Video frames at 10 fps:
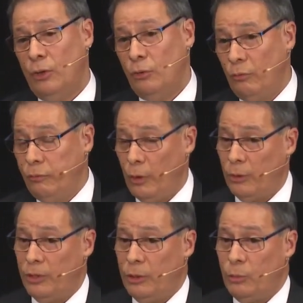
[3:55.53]
don't
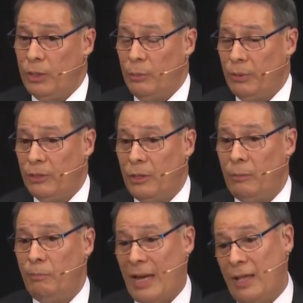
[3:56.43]
follow the
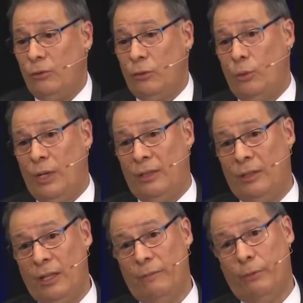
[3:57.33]
20% blast rule, and
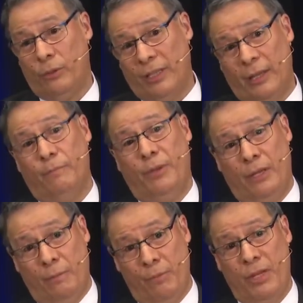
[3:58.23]
therefore they are
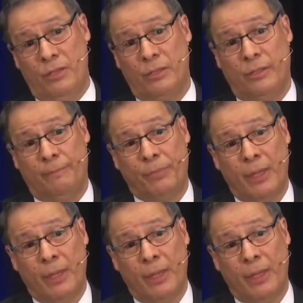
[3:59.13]
being missed.